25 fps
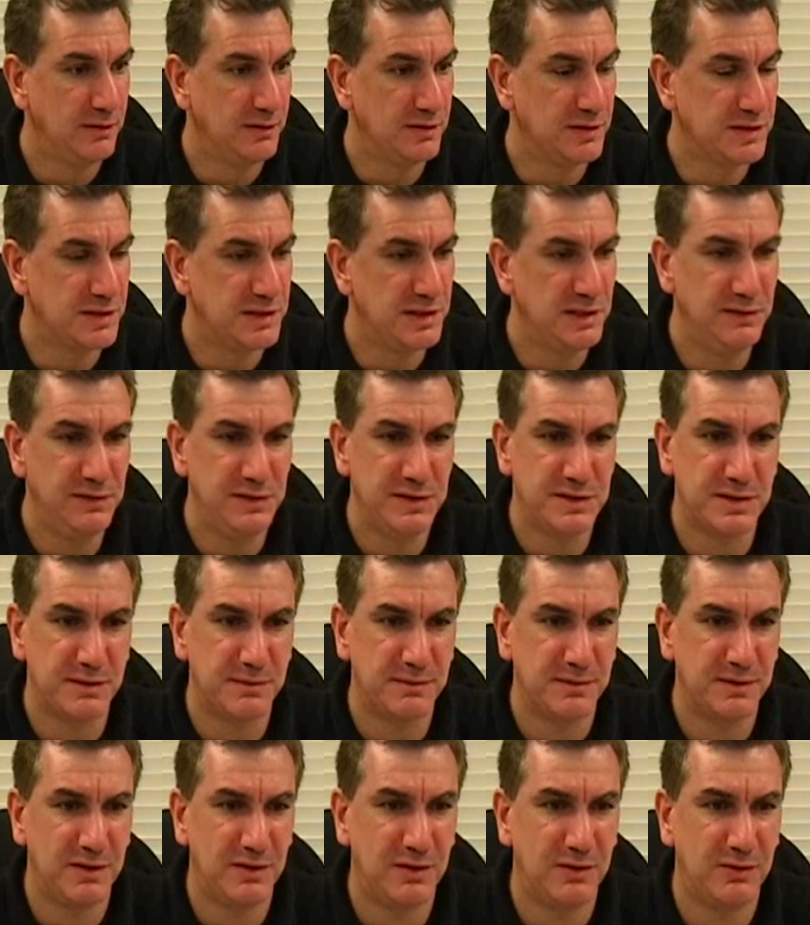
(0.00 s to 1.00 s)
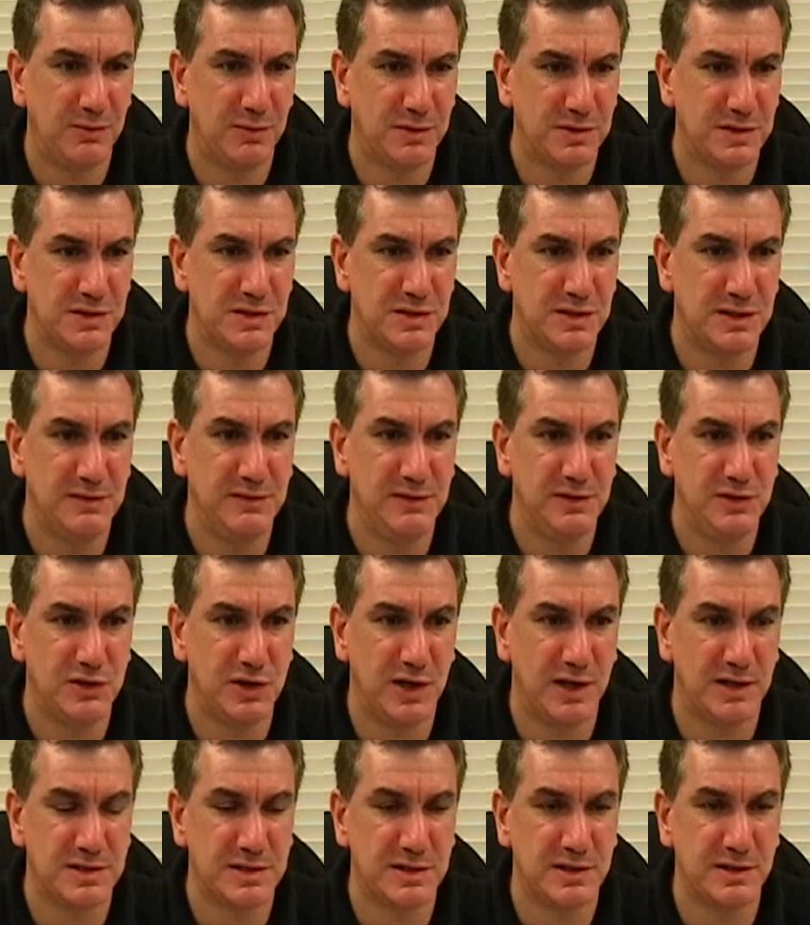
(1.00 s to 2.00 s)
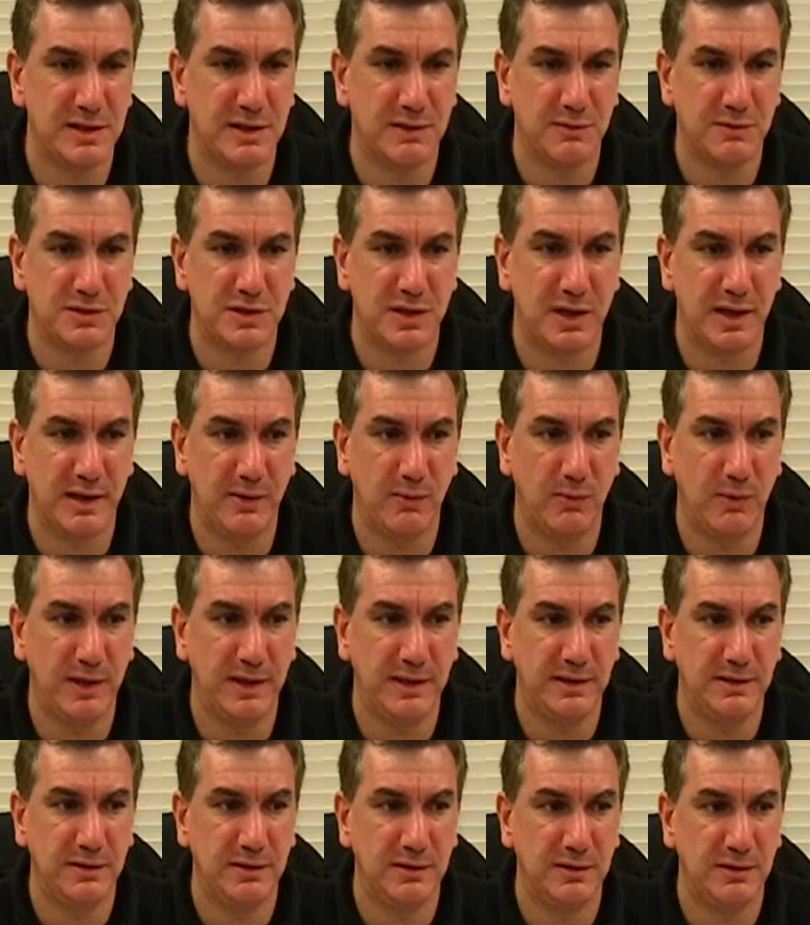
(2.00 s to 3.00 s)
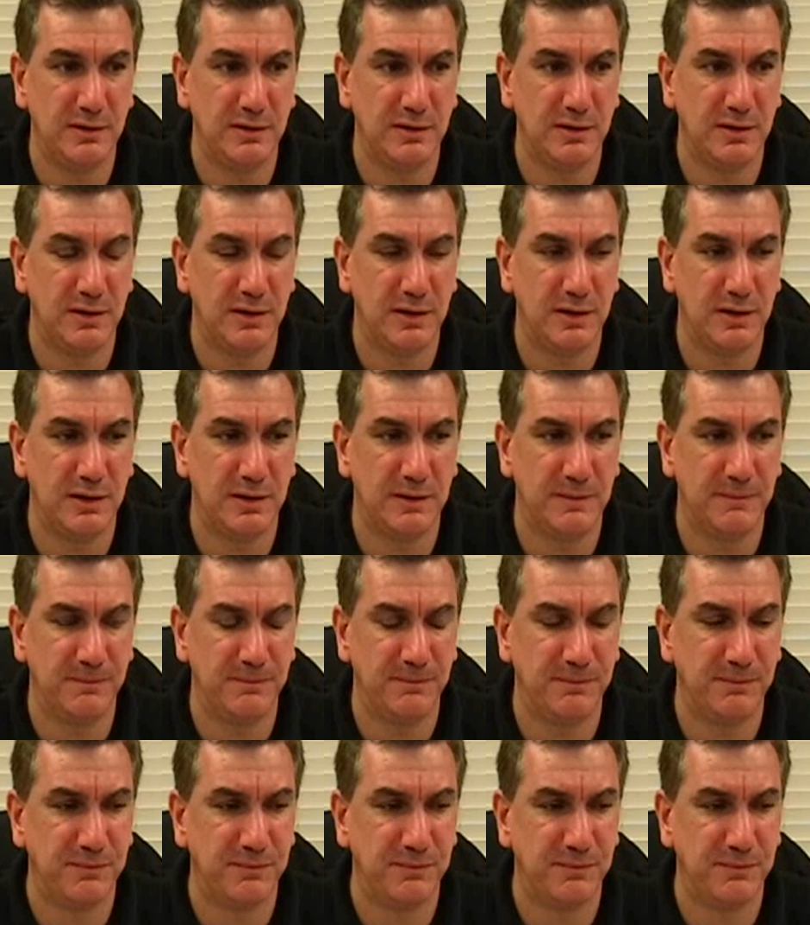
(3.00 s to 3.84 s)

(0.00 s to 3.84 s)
Stevie something? No, it wasn't Stevie Johnson. That was lightweight. I